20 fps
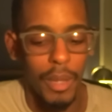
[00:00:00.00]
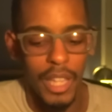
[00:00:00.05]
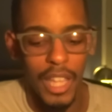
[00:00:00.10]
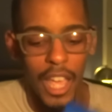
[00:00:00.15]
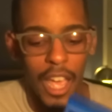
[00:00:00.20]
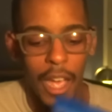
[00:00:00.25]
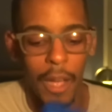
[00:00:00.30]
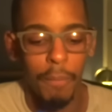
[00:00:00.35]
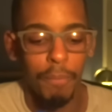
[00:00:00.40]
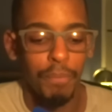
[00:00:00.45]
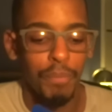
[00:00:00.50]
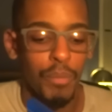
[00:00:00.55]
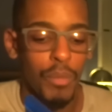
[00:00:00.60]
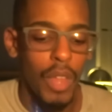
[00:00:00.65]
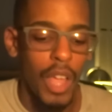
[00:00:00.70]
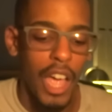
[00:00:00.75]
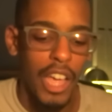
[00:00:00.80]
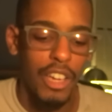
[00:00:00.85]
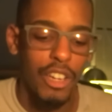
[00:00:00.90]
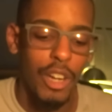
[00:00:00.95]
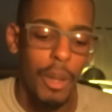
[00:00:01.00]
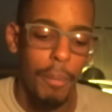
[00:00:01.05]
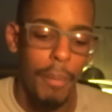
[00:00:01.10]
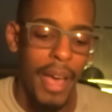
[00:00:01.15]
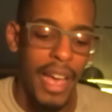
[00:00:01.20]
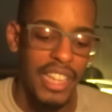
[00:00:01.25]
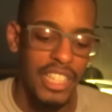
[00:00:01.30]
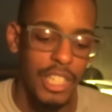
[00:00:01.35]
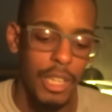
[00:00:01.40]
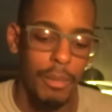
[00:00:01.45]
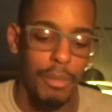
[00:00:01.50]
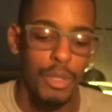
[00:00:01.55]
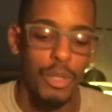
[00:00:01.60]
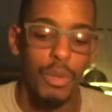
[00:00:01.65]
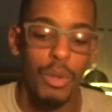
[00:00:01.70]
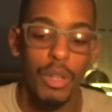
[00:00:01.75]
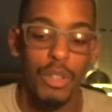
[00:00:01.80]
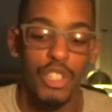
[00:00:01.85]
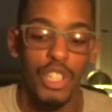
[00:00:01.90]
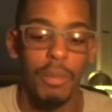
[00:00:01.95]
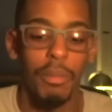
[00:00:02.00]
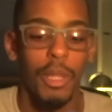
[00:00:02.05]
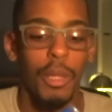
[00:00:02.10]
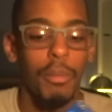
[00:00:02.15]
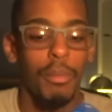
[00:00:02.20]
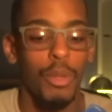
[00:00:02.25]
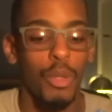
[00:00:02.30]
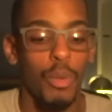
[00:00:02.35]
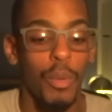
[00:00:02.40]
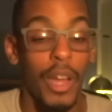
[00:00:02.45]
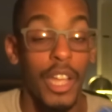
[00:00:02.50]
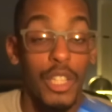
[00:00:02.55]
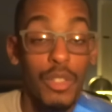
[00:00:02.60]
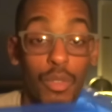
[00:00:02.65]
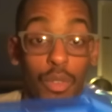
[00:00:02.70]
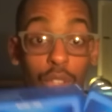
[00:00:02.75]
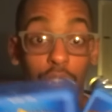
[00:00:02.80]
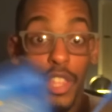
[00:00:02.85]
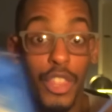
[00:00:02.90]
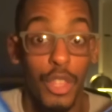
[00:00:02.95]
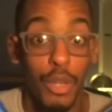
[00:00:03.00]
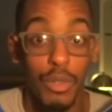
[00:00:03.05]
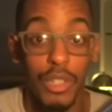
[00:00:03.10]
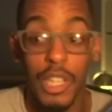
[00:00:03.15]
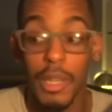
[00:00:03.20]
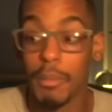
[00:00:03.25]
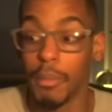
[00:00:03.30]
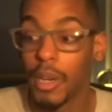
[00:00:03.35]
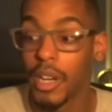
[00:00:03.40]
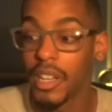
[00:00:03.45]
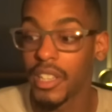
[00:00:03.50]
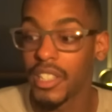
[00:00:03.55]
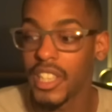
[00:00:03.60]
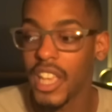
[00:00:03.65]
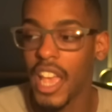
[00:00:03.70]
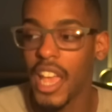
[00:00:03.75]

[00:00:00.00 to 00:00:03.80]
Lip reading: But yeah, I couldn't pass up Studio Ghibli Blu-rays for only 13 bucks,